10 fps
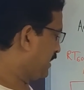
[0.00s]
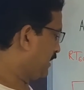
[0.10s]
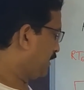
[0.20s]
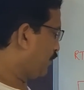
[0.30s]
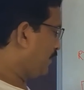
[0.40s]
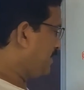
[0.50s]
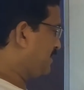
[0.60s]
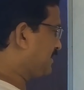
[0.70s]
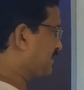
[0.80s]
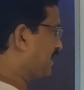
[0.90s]
Now in
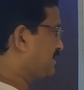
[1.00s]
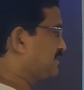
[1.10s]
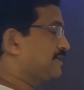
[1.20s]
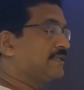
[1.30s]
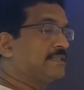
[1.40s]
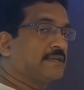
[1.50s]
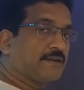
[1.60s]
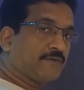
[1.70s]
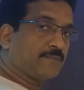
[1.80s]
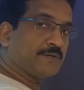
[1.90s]
this case, the
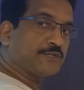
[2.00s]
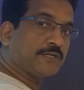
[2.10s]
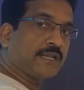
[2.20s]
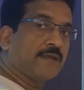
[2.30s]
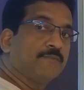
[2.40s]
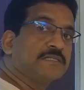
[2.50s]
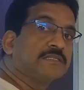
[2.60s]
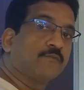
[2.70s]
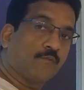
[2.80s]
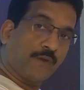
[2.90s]
reverberation time
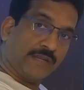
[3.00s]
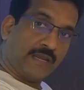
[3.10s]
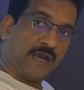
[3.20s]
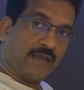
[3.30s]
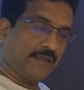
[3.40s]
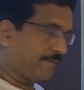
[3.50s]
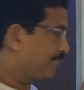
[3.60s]
is very high,